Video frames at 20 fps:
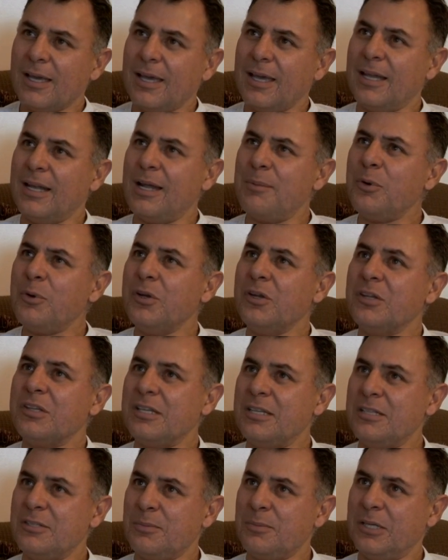And I'm over here
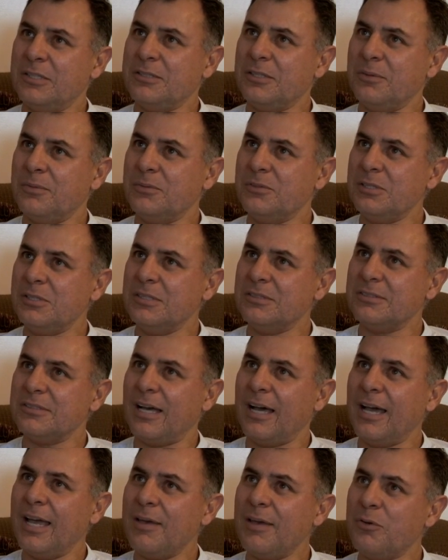thinking to myself, geez,
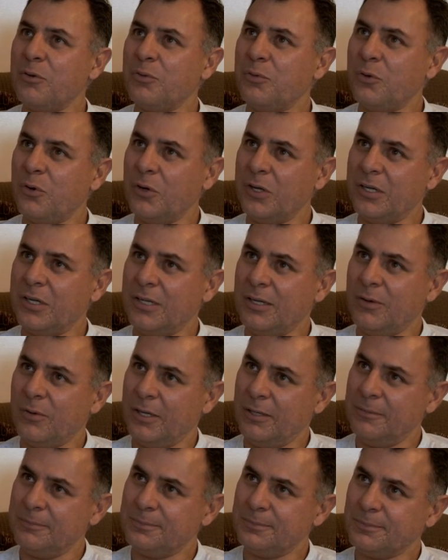I have a 4-year
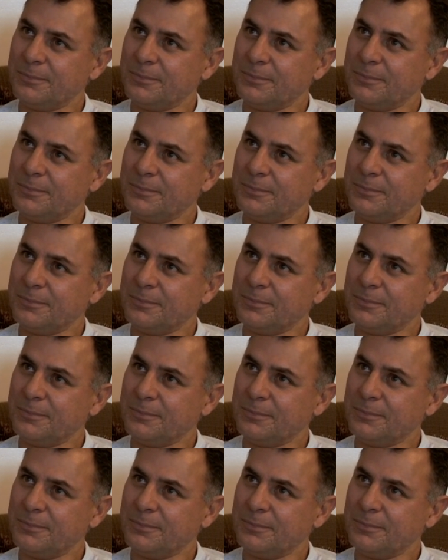degree.